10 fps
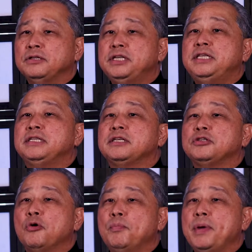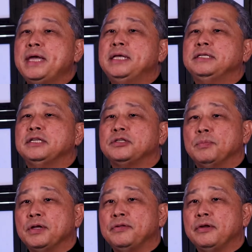Jesus obeys his
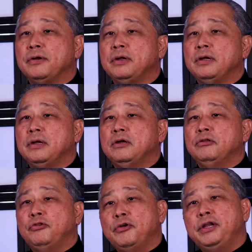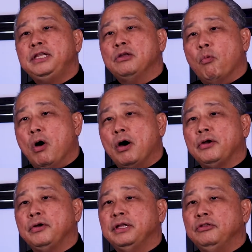mother, turning the
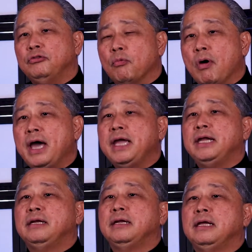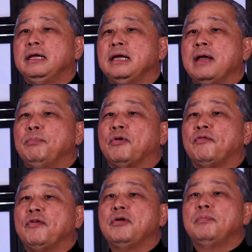water into wine and
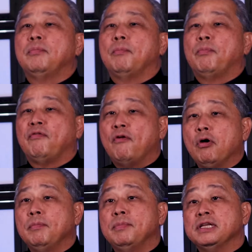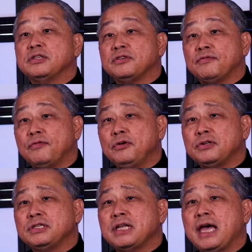perform, perform his
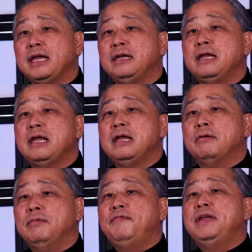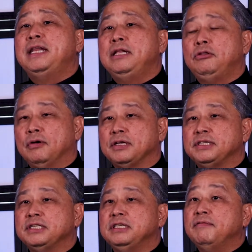first sign, revealing to
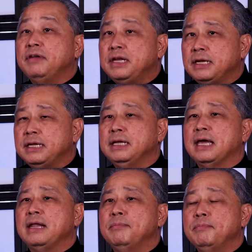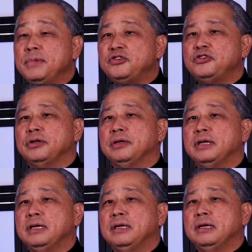us his divinity and mission
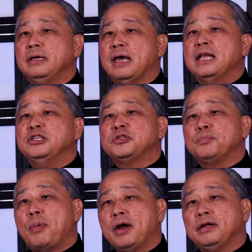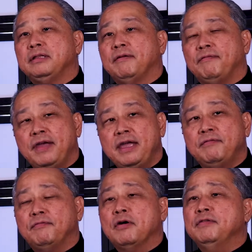and sparked the
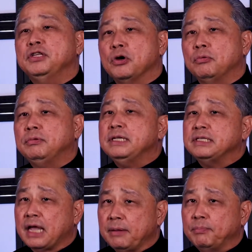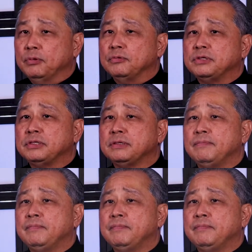faith of his own disciples.